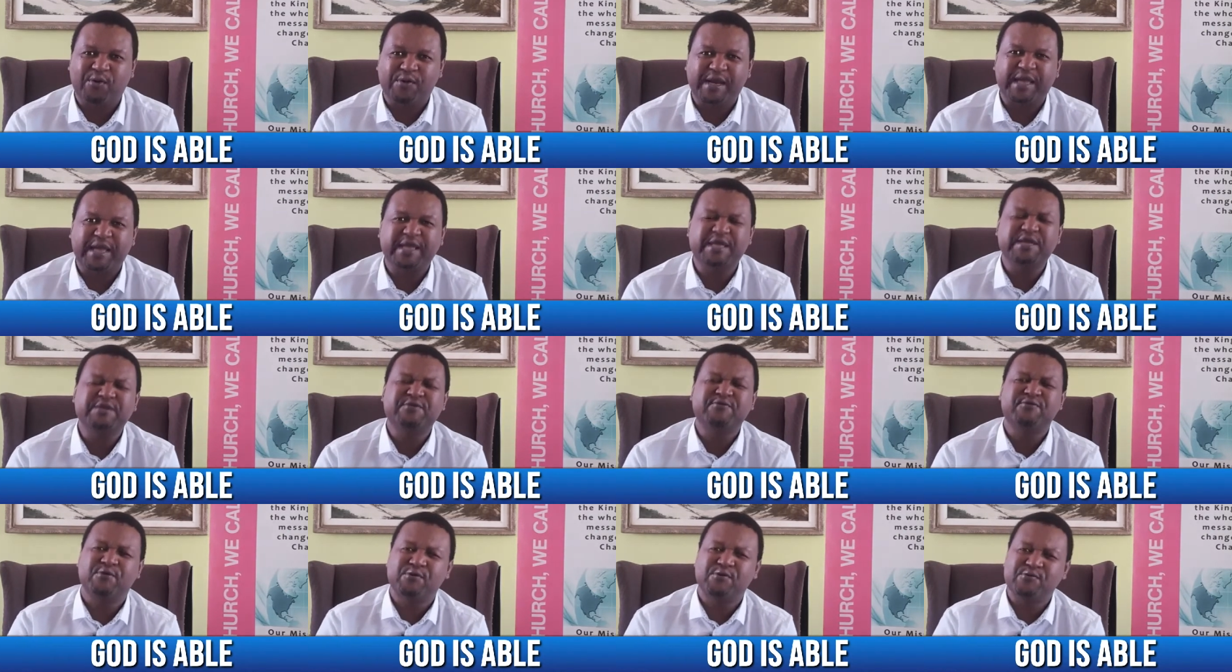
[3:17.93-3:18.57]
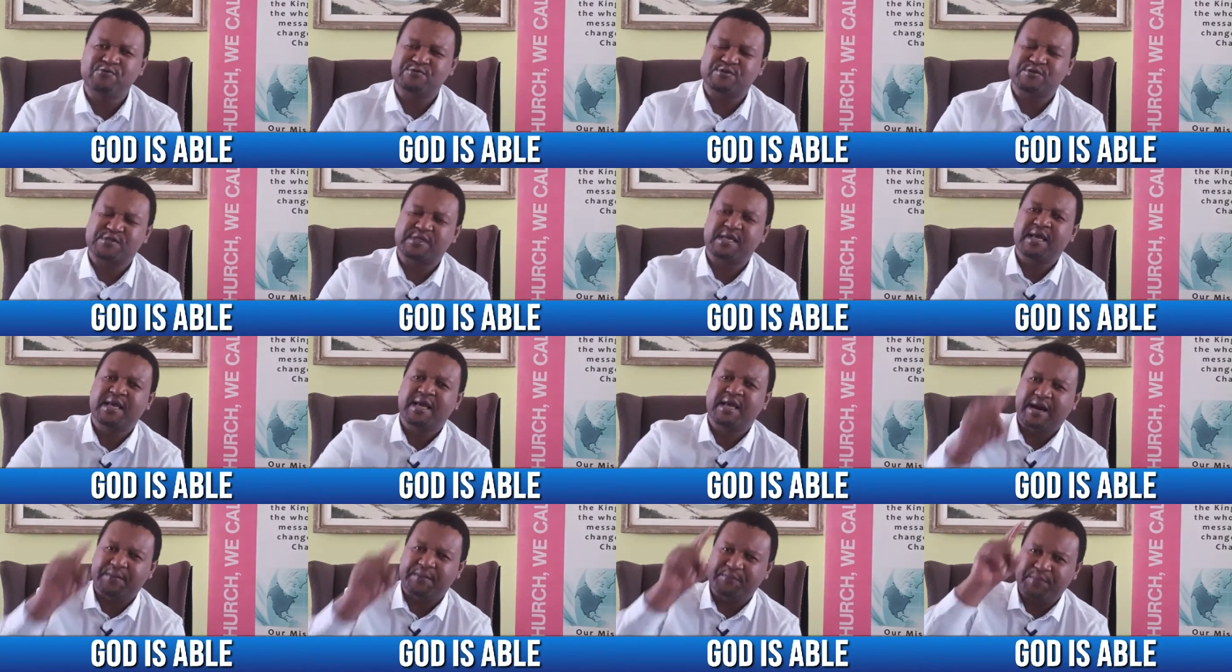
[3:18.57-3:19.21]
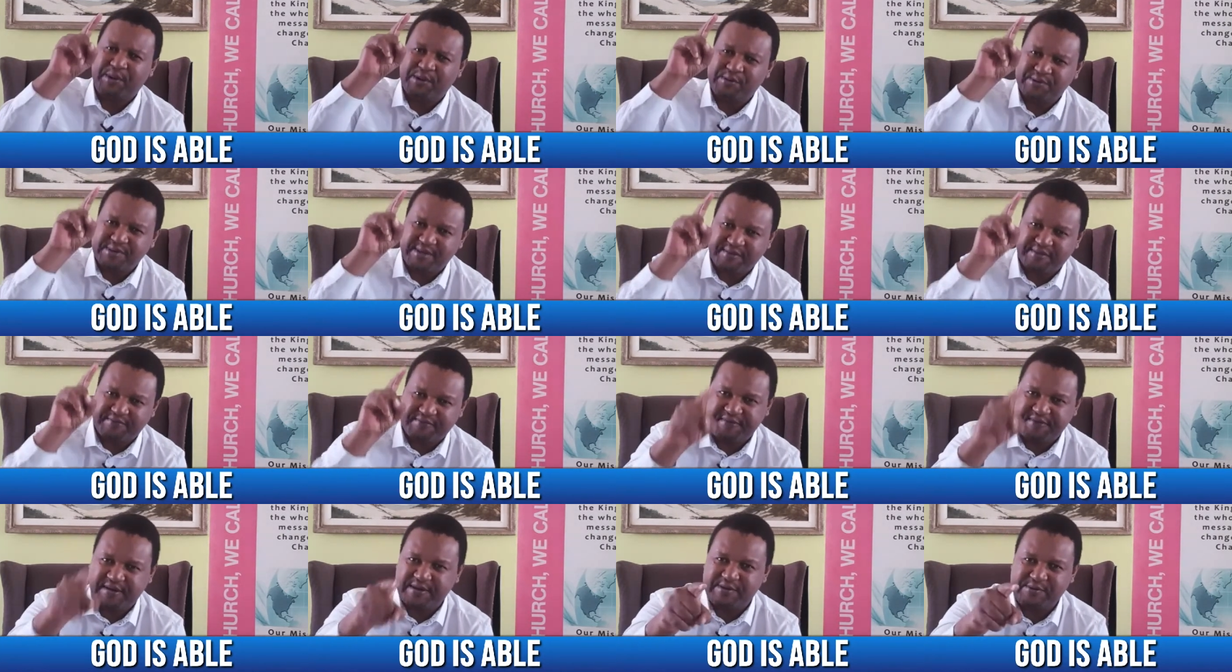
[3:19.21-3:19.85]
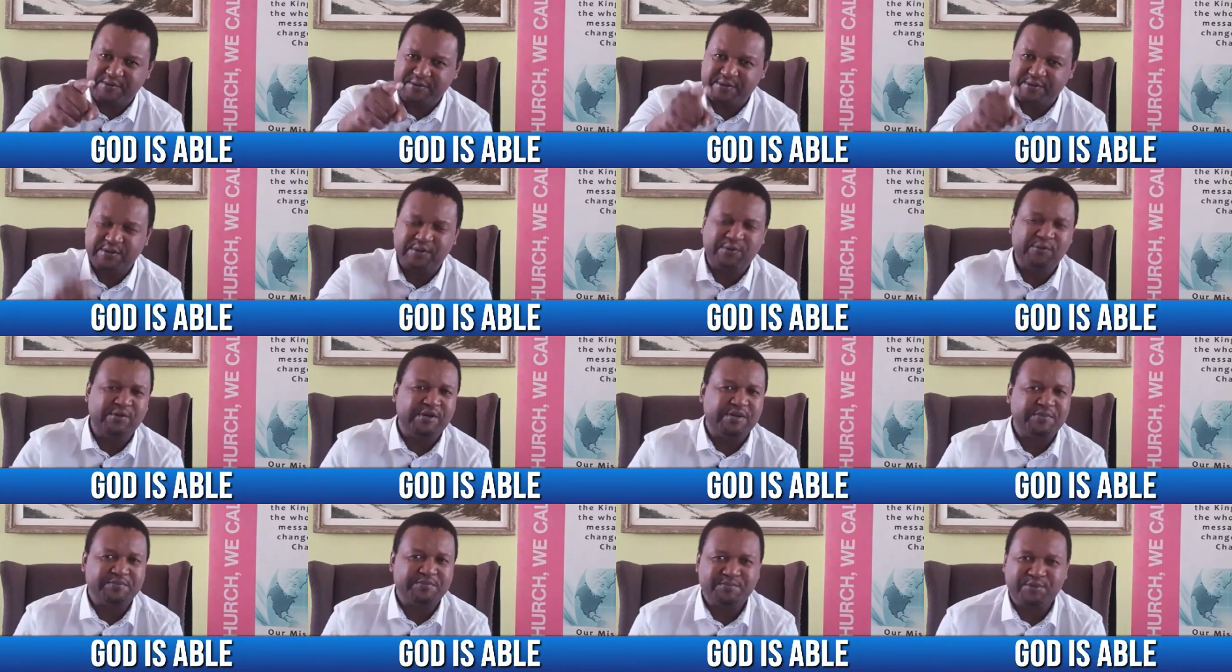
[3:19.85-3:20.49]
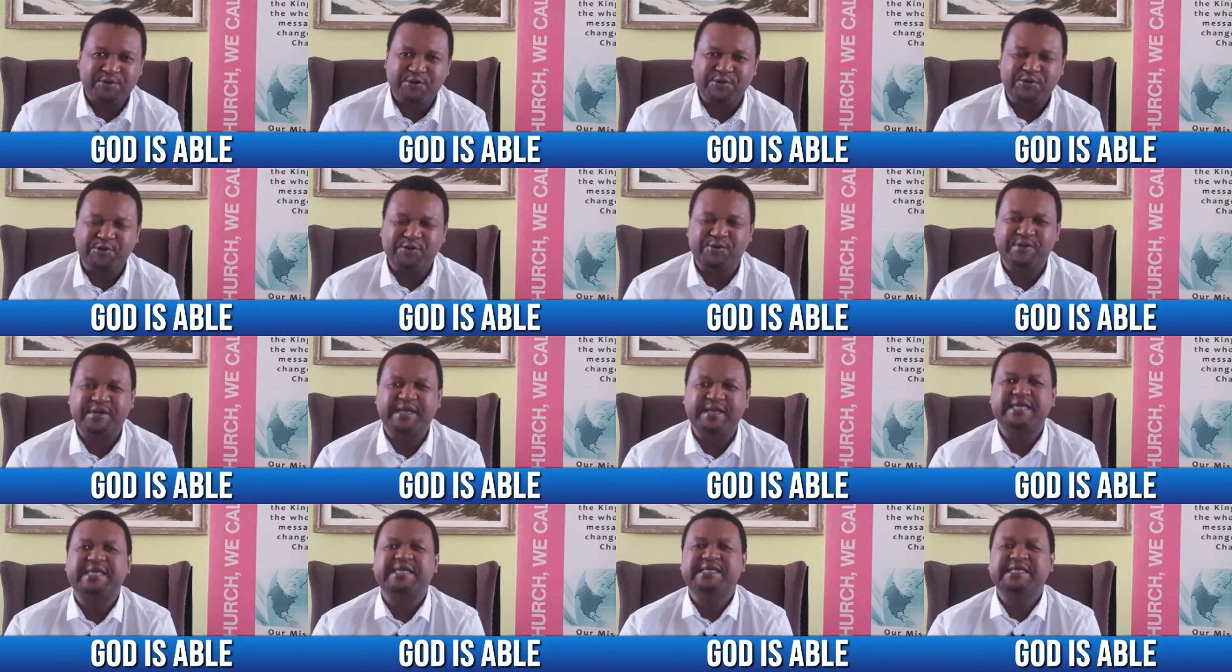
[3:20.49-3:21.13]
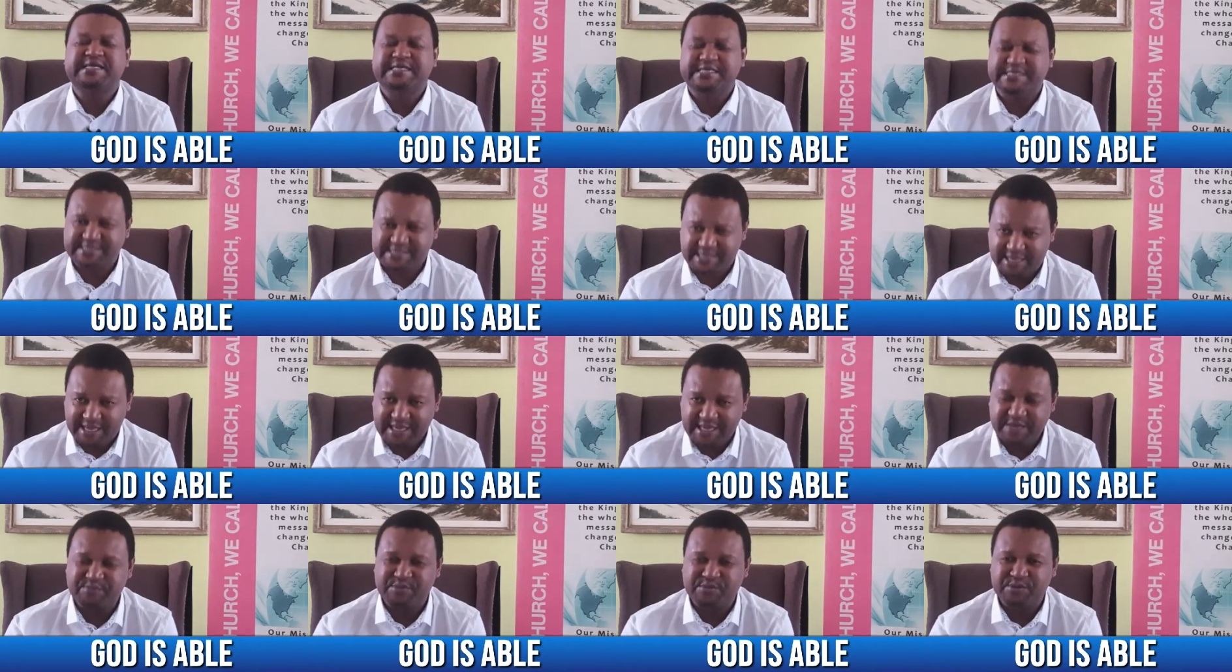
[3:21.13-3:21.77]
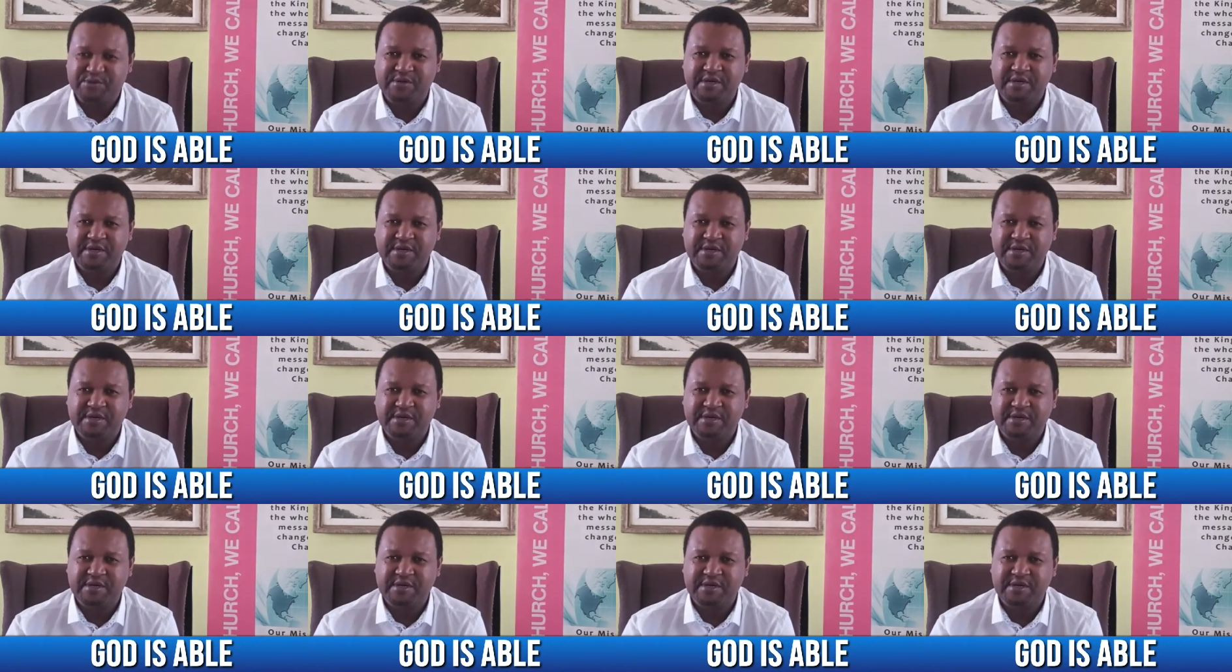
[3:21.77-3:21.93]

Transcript: he knows about the valley o he is able